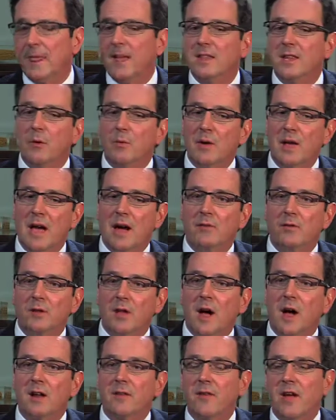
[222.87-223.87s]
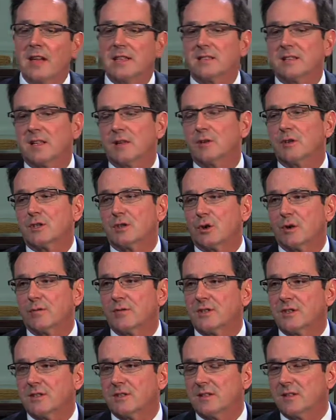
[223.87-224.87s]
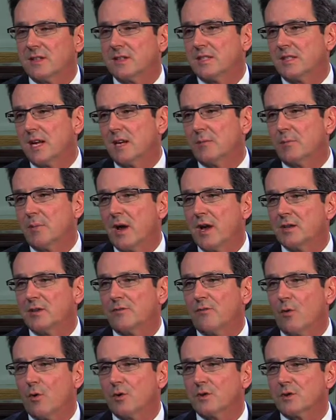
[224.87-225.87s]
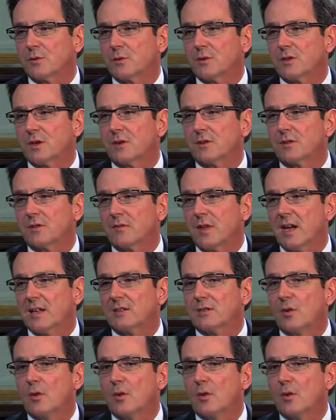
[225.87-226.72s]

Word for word: And then we have a lot of ancillary services that the state pays for as a result of that.